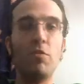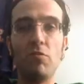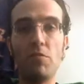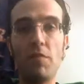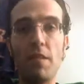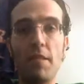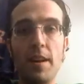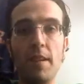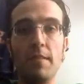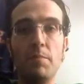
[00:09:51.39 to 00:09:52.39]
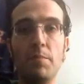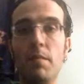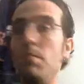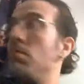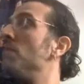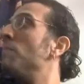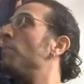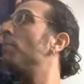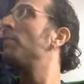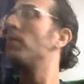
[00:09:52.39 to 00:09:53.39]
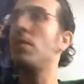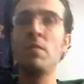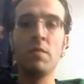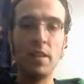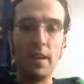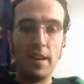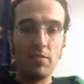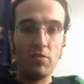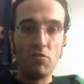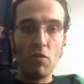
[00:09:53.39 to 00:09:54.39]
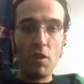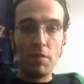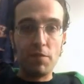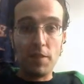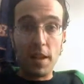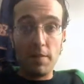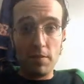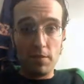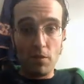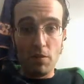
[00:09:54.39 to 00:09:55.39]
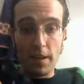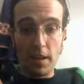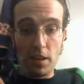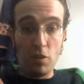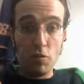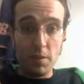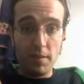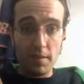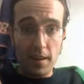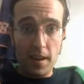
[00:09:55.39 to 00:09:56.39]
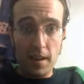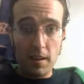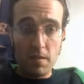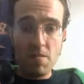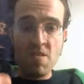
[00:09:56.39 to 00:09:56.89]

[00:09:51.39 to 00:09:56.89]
no, so far it hasn't been. It has strong flavors though, like a Cuban cigar.